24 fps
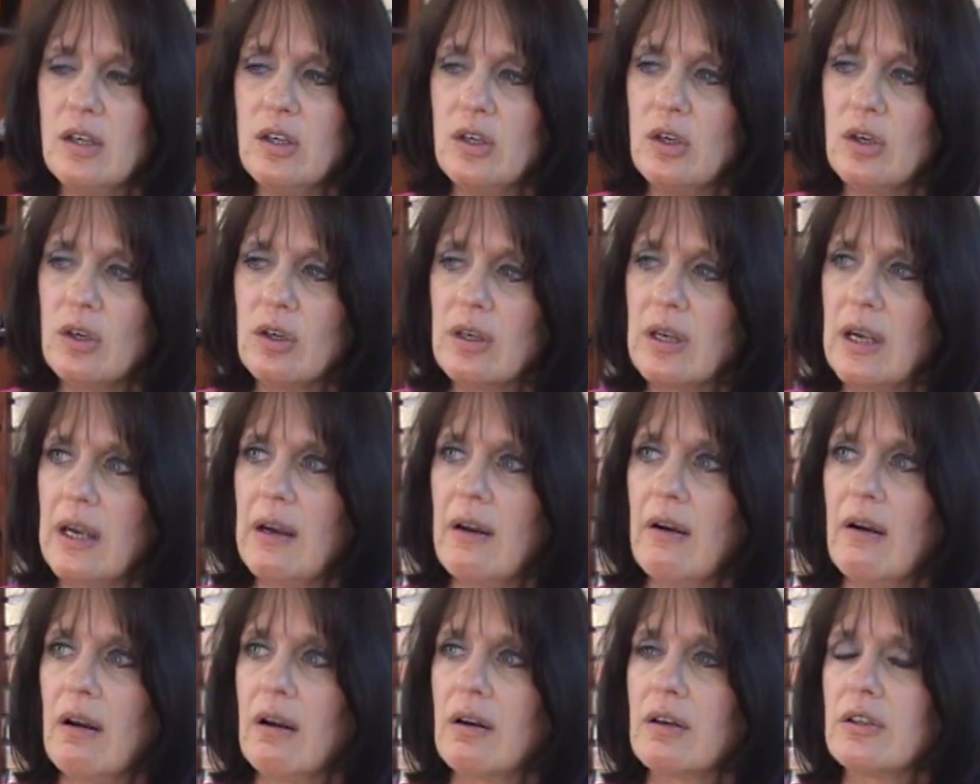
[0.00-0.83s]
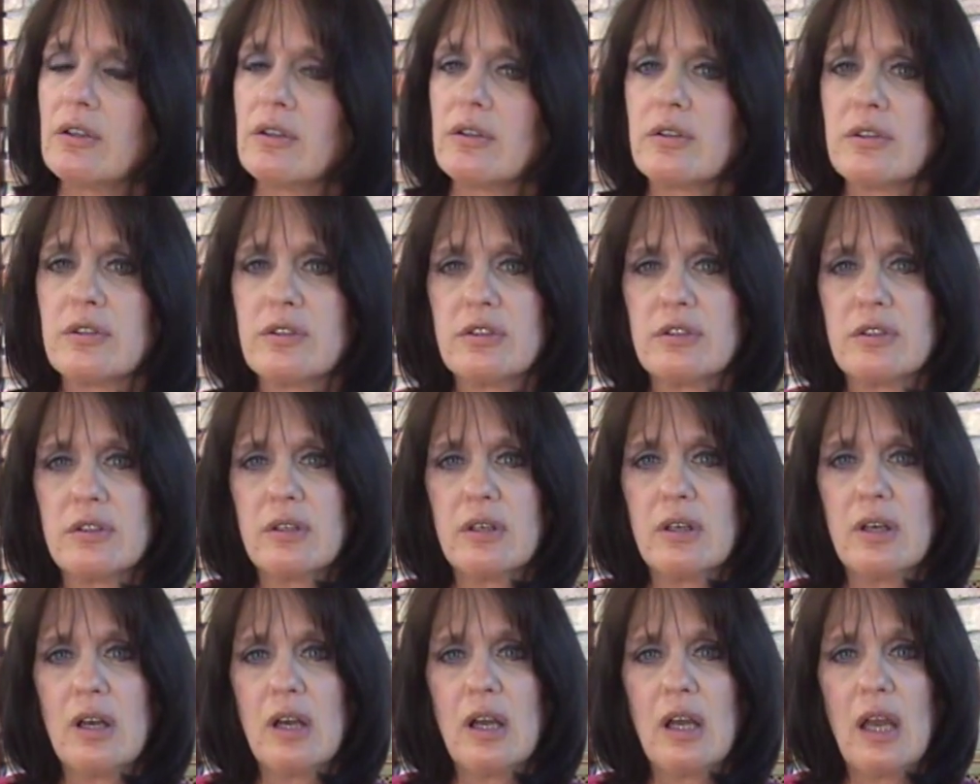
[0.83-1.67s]
your characters,
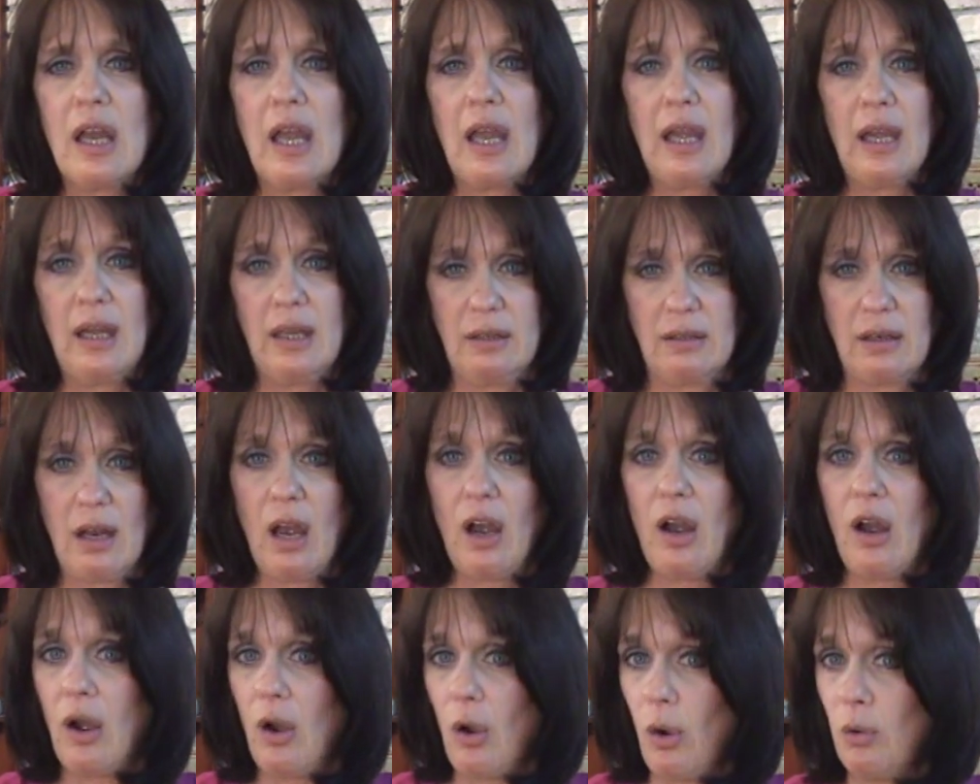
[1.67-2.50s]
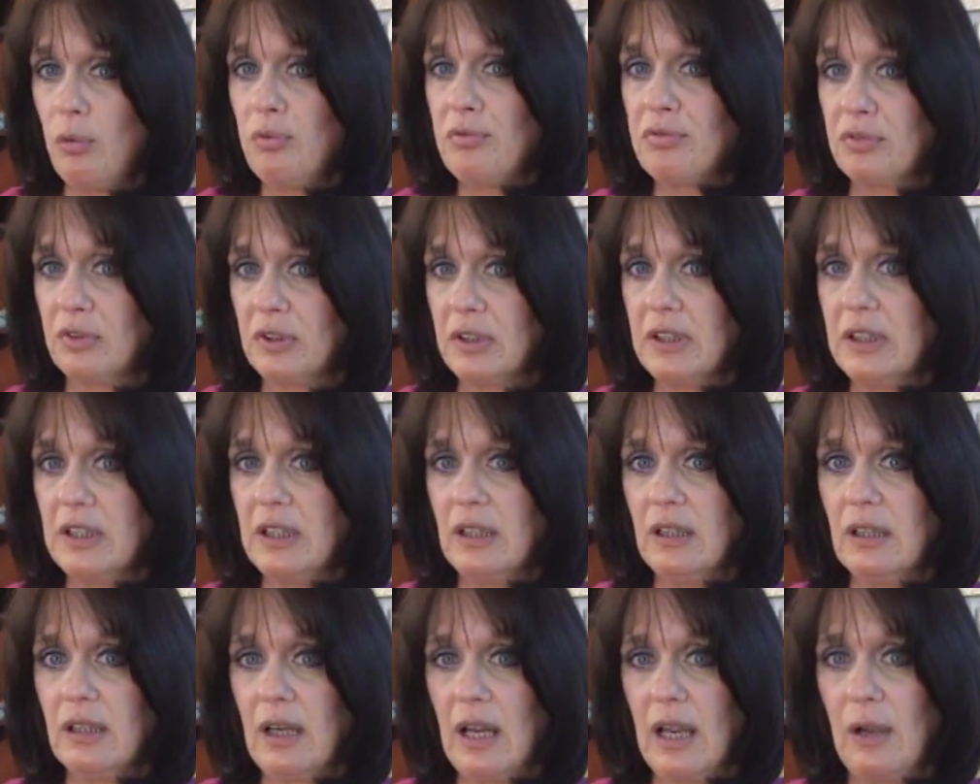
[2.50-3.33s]
and
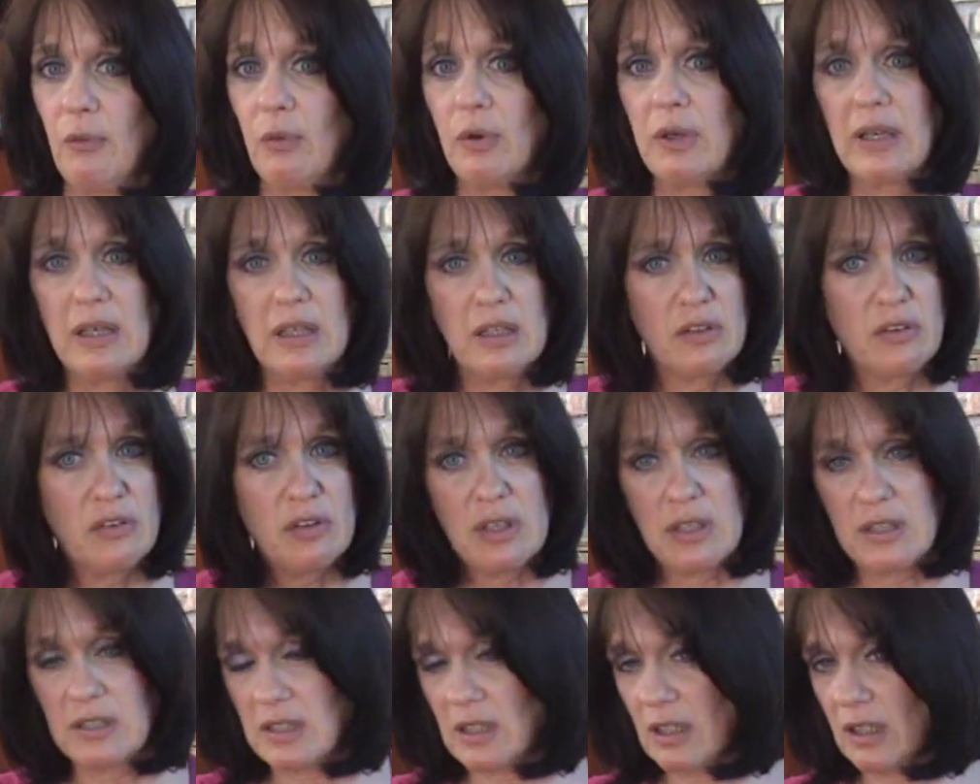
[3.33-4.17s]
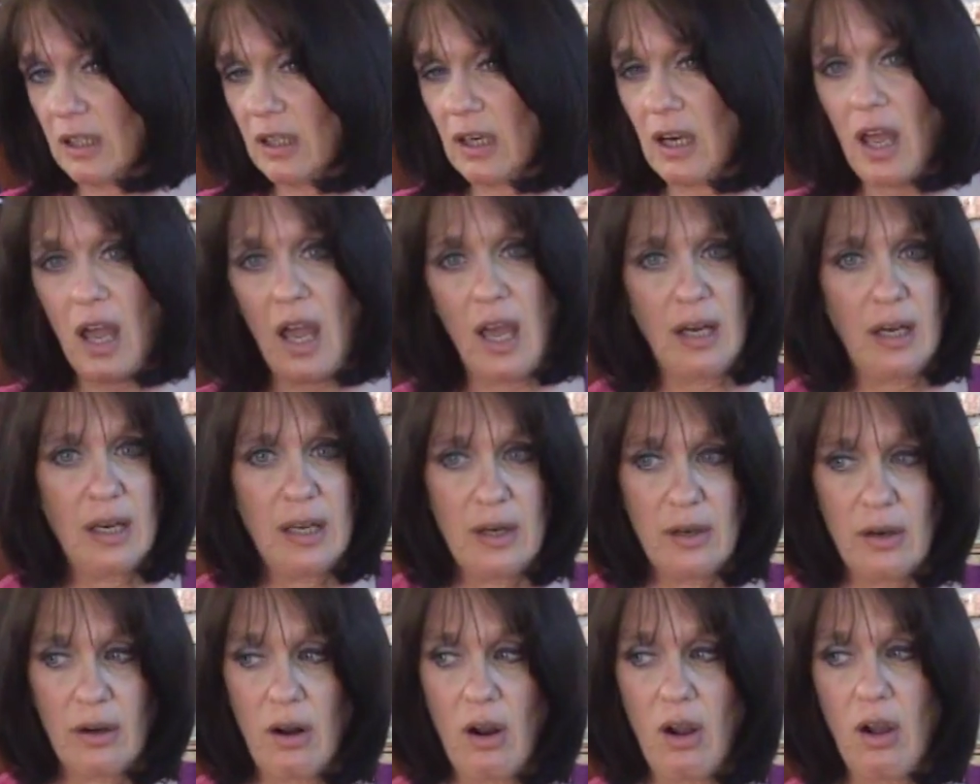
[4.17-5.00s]
hopefully, and we'll get into this a lot
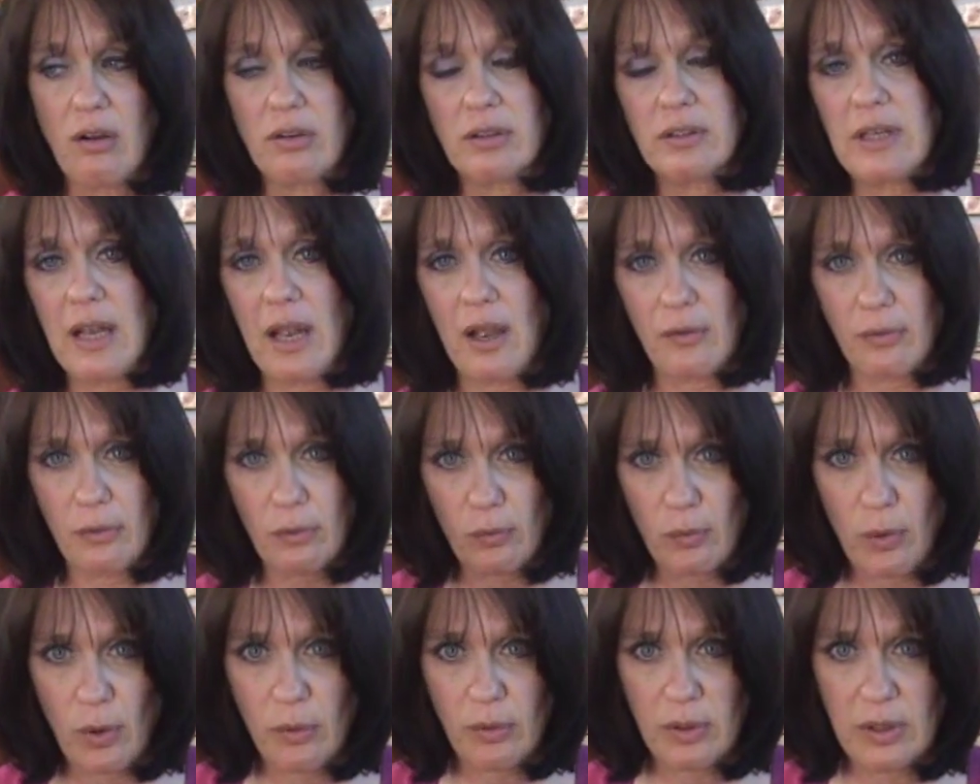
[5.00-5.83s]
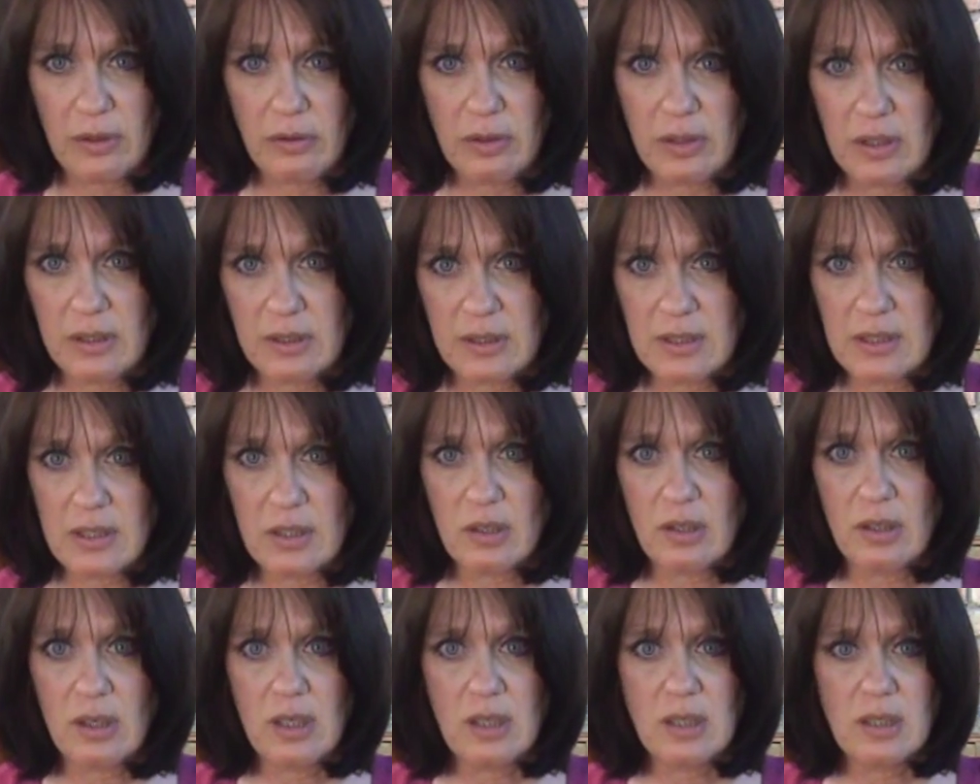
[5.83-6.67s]
later on down the road in this
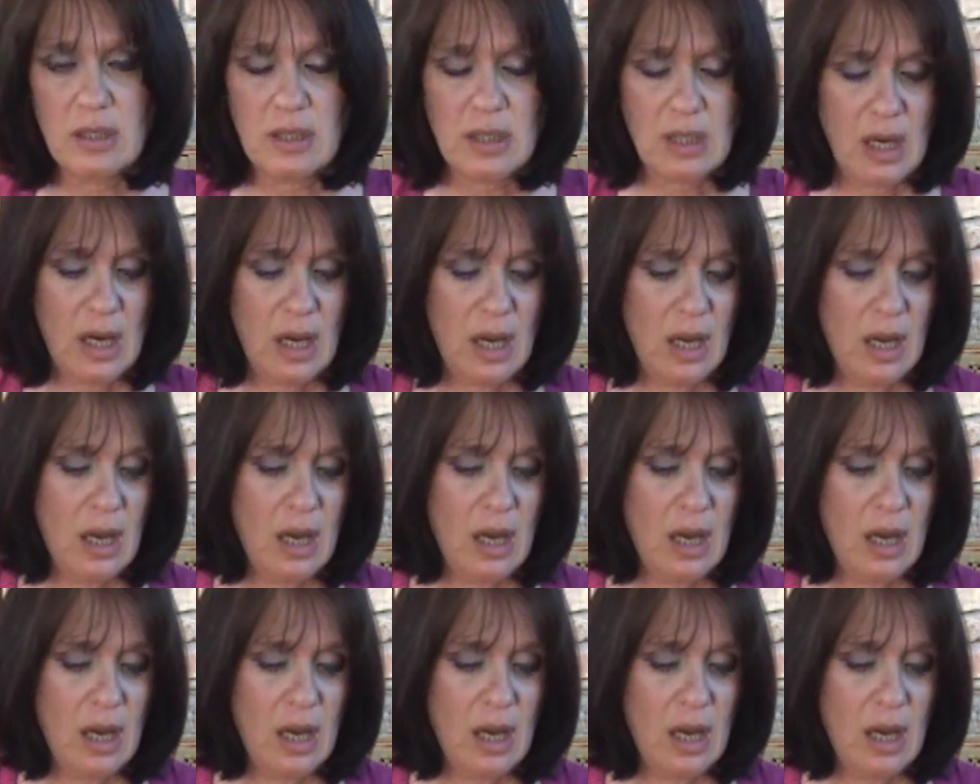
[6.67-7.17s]
series,